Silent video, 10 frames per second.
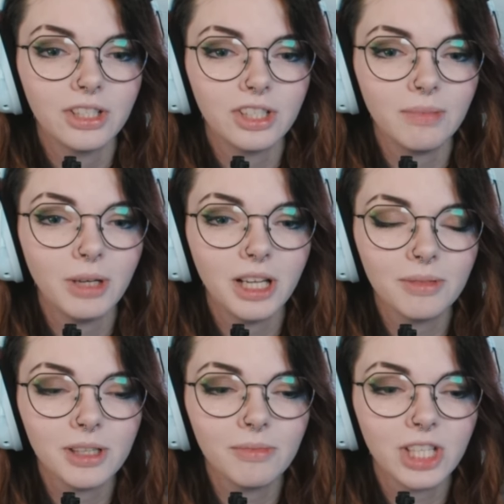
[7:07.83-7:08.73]
She brought him
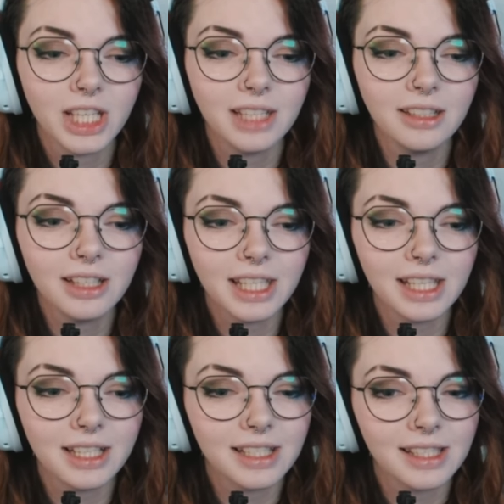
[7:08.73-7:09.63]
some chicken
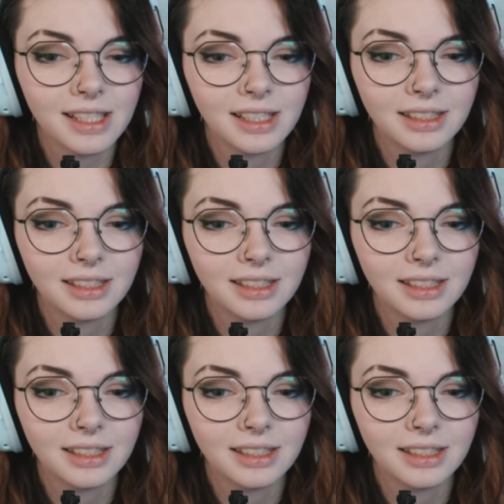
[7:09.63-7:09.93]
nuggies.